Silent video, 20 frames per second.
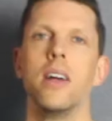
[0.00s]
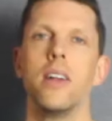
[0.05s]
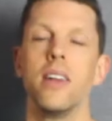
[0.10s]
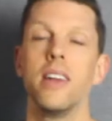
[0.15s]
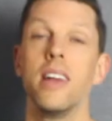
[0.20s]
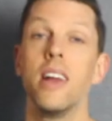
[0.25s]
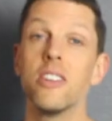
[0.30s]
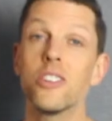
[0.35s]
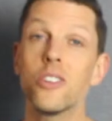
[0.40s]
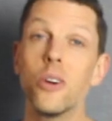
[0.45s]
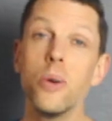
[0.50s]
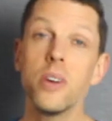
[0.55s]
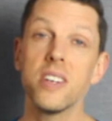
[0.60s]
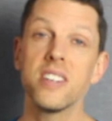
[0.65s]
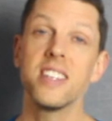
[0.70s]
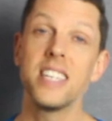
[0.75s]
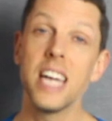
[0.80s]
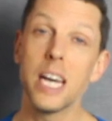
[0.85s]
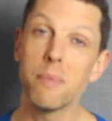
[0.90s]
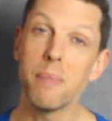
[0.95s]
Now it's called a
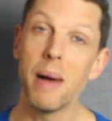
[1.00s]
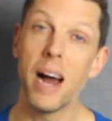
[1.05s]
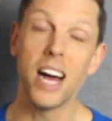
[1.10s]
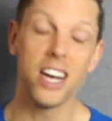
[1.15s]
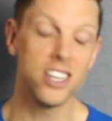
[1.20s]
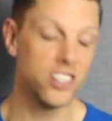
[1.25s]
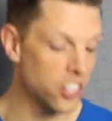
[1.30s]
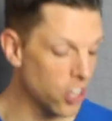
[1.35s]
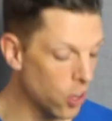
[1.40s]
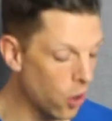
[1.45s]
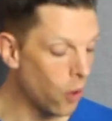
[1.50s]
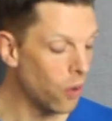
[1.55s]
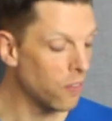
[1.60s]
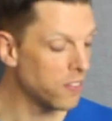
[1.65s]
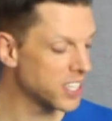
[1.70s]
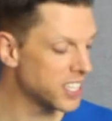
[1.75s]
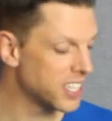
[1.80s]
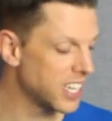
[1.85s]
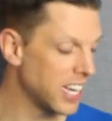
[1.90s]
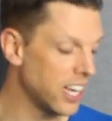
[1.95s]
stick bag, so
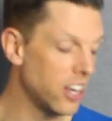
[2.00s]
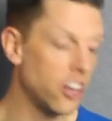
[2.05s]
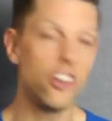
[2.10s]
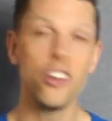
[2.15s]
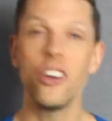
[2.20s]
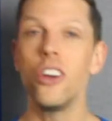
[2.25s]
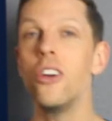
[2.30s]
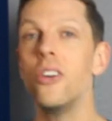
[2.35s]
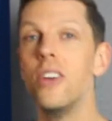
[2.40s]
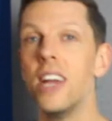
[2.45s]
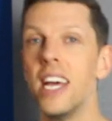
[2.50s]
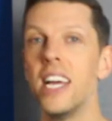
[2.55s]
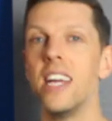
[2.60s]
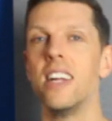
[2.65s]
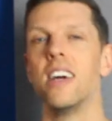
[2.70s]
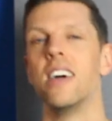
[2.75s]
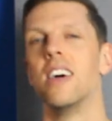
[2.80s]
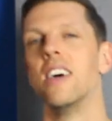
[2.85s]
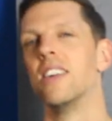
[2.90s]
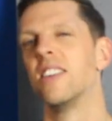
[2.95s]
obviously you need
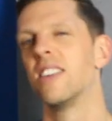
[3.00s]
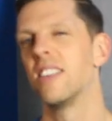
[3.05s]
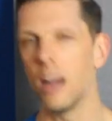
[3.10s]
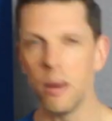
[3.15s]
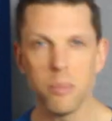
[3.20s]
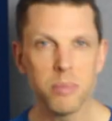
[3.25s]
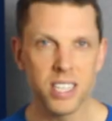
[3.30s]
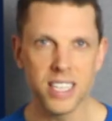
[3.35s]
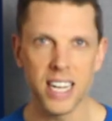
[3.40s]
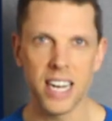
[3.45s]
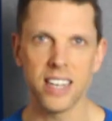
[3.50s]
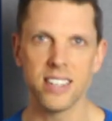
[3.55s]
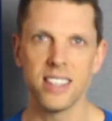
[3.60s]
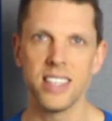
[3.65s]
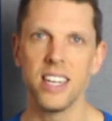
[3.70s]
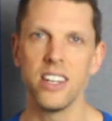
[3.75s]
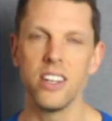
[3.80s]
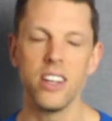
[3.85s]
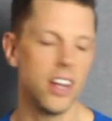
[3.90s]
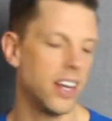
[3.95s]
some sticks
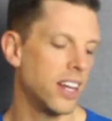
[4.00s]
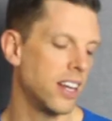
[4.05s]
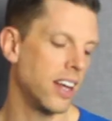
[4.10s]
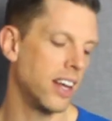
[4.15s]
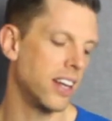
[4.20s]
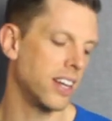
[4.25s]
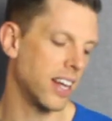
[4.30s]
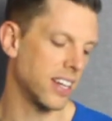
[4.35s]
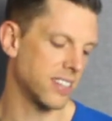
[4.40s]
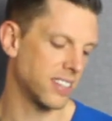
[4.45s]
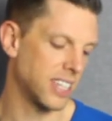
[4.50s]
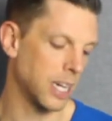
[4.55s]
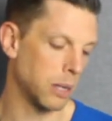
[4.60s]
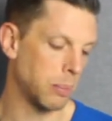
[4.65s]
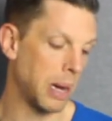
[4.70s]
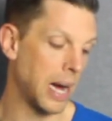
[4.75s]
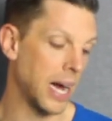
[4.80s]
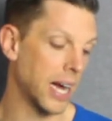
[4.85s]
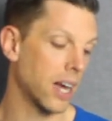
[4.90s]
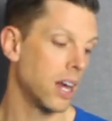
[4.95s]
in that stick
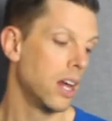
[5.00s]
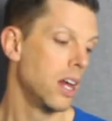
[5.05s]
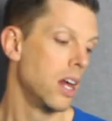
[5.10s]
bag.